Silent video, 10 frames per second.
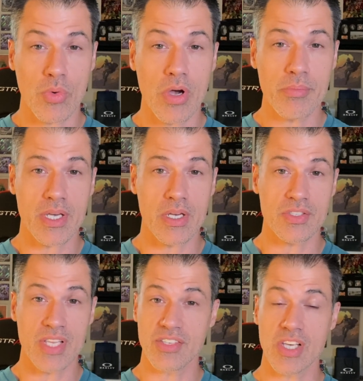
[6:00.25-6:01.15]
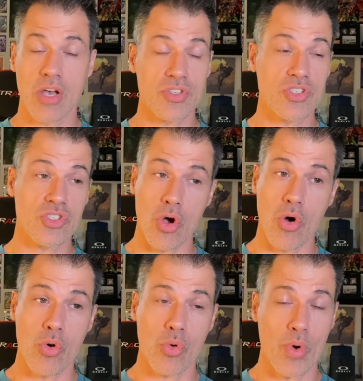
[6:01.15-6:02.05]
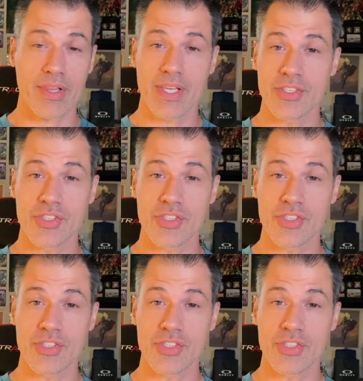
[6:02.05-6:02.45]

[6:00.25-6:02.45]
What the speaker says: one, because they sell so quickly and